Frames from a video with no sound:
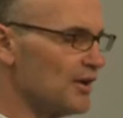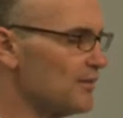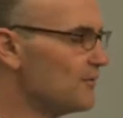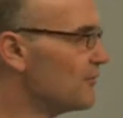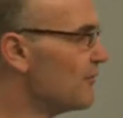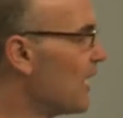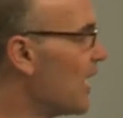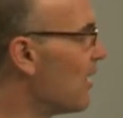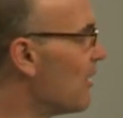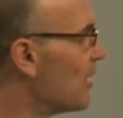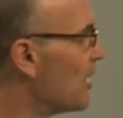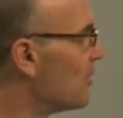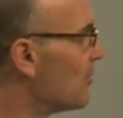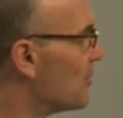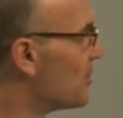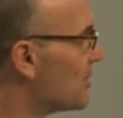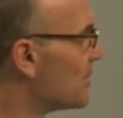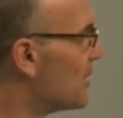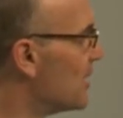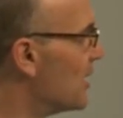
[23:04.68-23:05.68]
in
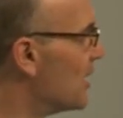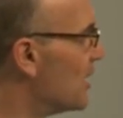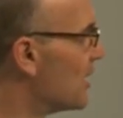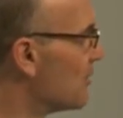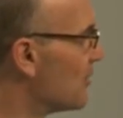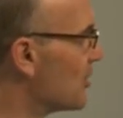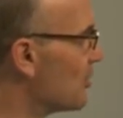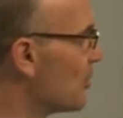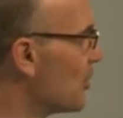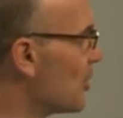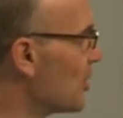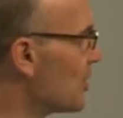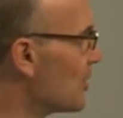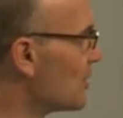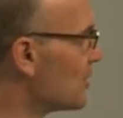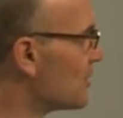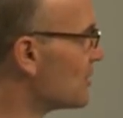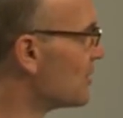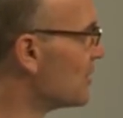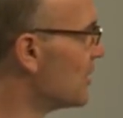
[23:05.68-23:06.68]
follow-up
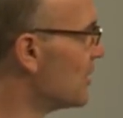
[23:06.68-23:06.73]
report